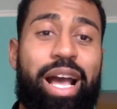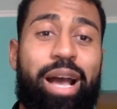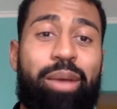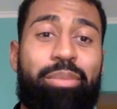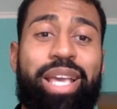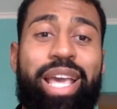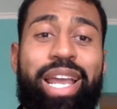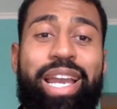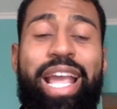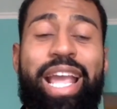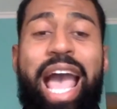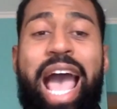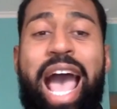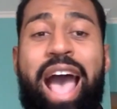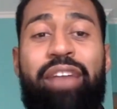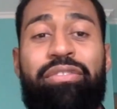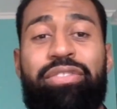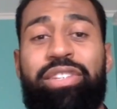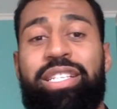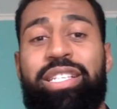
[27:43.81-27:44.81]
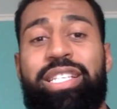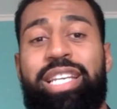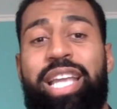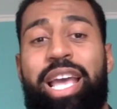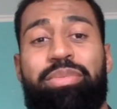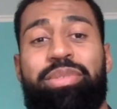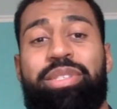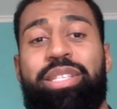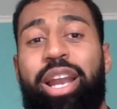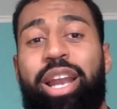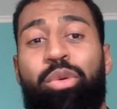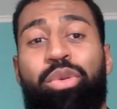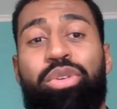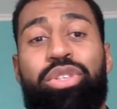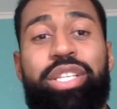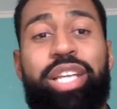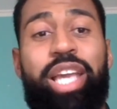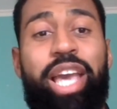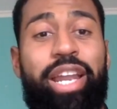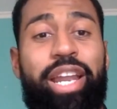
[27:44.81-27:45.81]
I'm getting half the snaps that I was
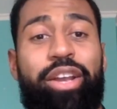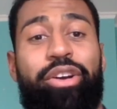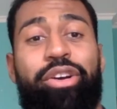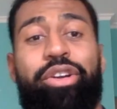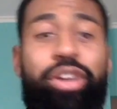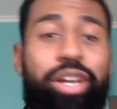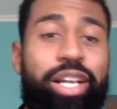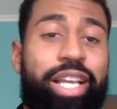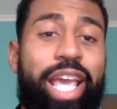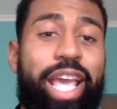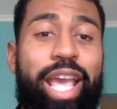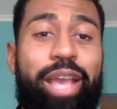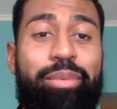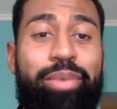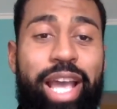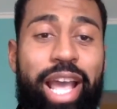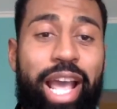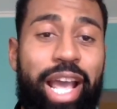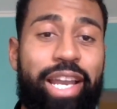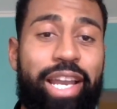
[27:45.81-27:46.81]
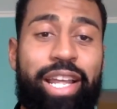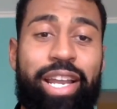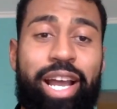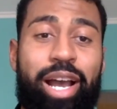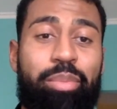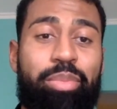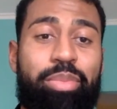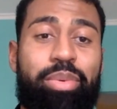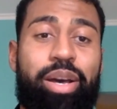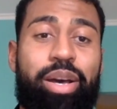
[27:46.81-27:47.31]
getting on a game that ended up,